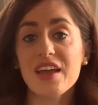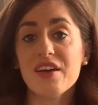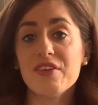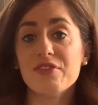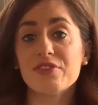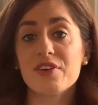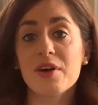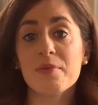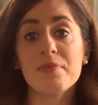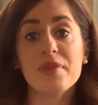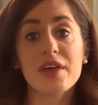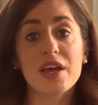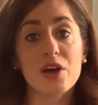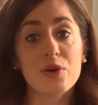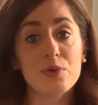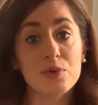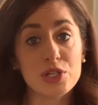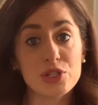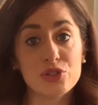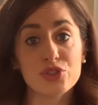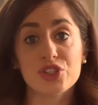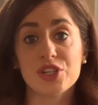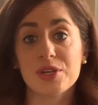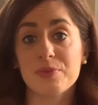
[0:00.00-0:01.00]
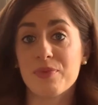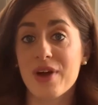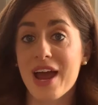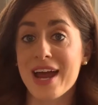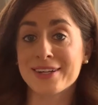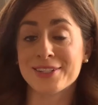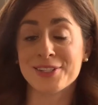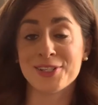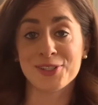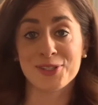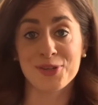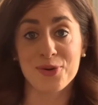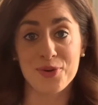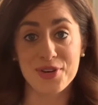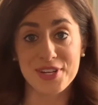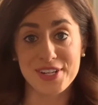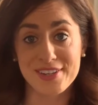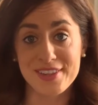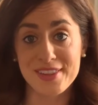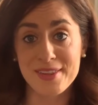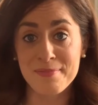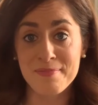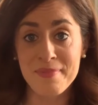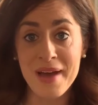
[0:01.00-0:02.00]
From there, we usually practice going
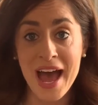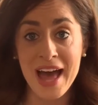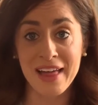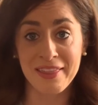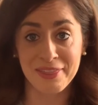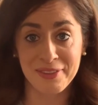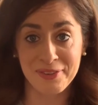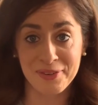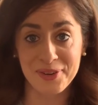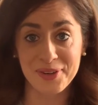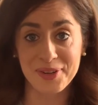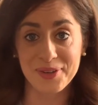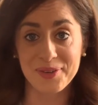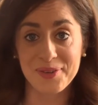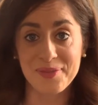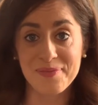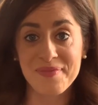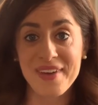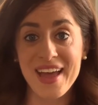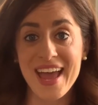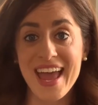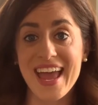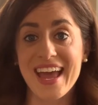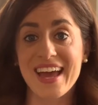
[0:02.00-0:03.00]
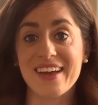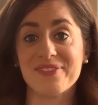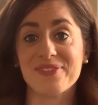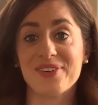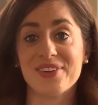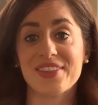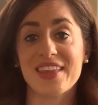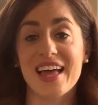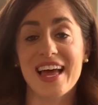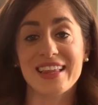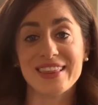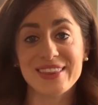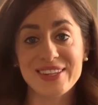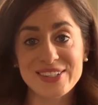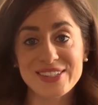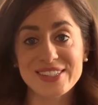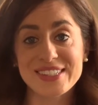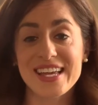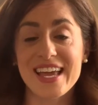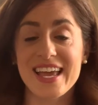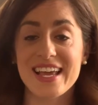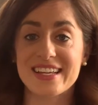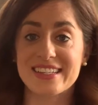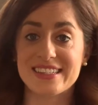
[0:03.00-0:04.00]
to the bathroom and what that
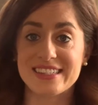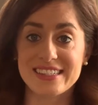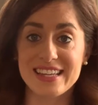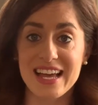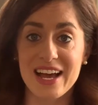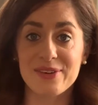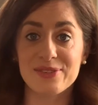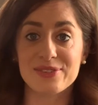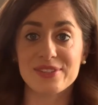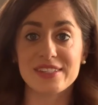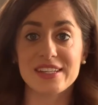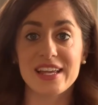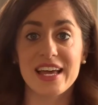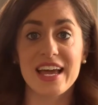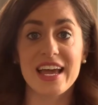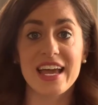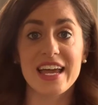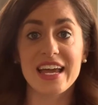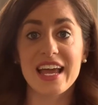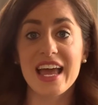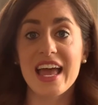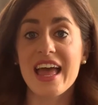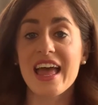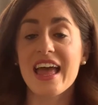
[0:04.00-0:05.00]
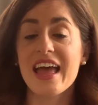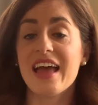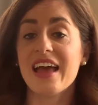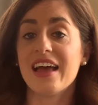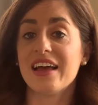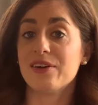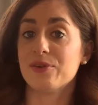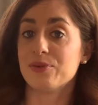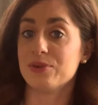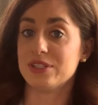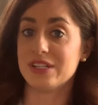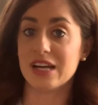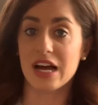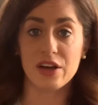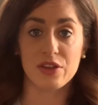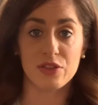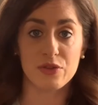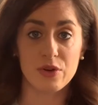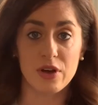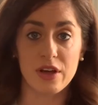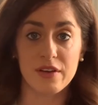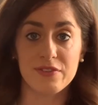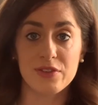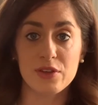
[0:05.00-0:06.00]
looks like and sounds like. We talk
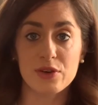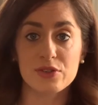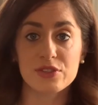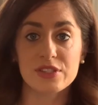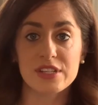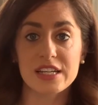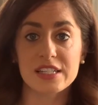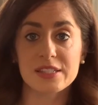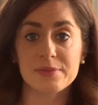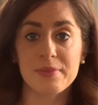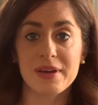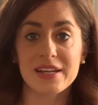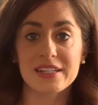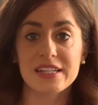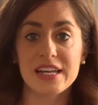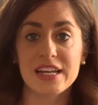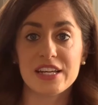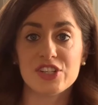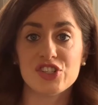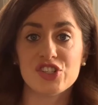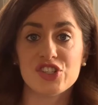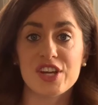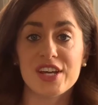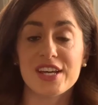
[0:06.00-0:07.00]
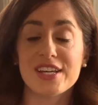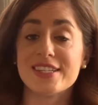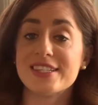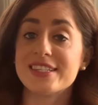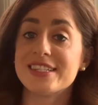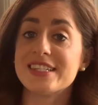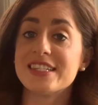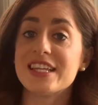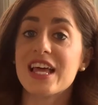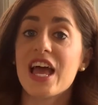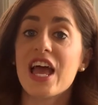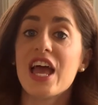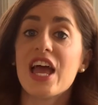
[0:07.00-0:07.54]
through all those expectations.